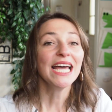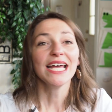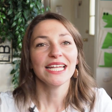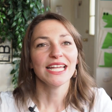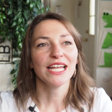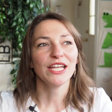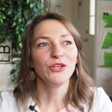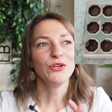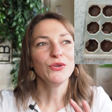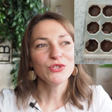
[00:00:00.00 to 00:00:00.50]

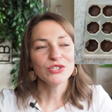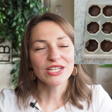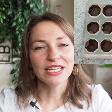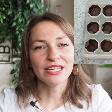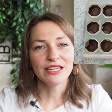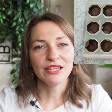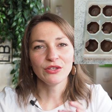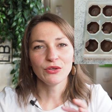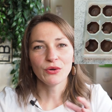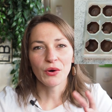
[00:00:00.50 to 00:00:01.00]
then
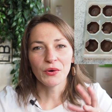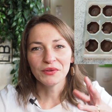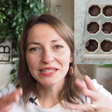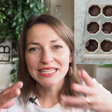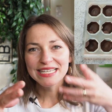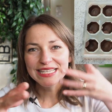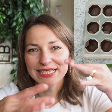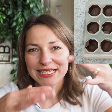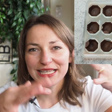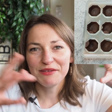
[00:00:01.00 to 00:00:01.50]
usually you
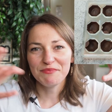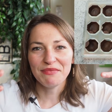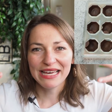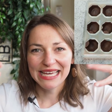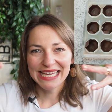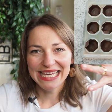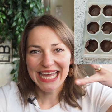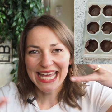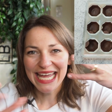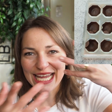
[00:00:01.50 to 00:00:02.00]
only see
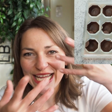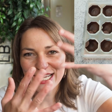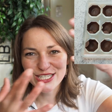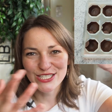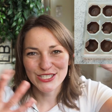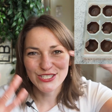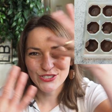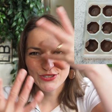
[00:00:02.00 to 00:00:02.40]
my hands